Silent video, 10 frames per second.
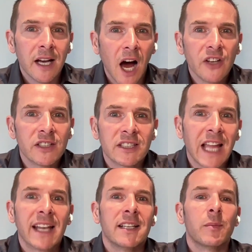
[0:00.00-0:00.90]

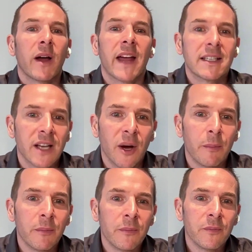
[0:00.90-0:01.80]
understand by that
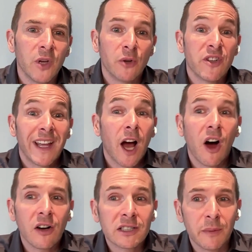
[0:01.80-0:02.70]
term? Do they
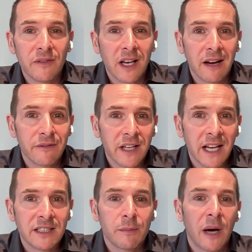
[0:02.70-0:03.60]
ask me for
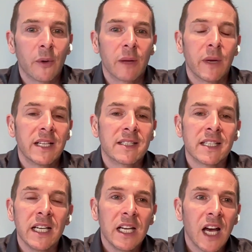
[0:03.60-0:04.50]
clarification about what it means?
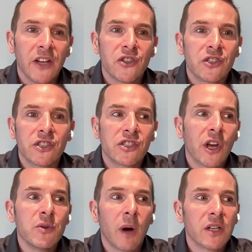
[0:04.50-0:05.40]
And
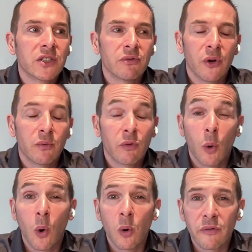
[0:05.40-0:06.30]
so much through
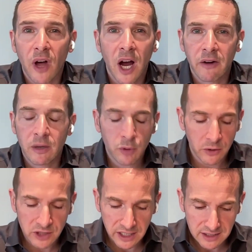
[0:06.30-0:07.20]
all of the hiring
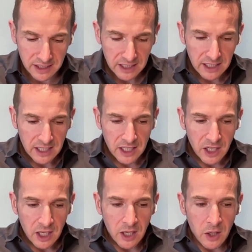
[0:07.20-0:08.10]
process,
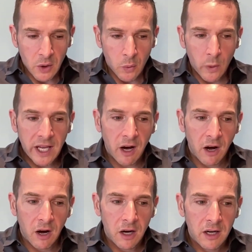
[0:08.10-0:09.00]

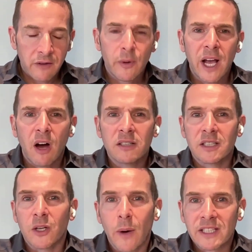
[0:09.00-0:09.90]
if we ask a
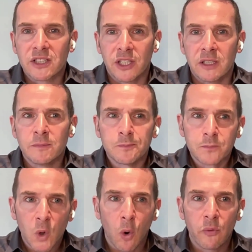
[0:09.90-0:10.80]
question
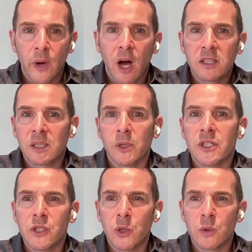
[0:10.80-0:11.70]
or if we ask someone to
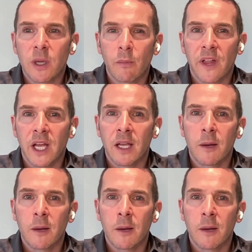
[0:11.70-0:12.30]
do something,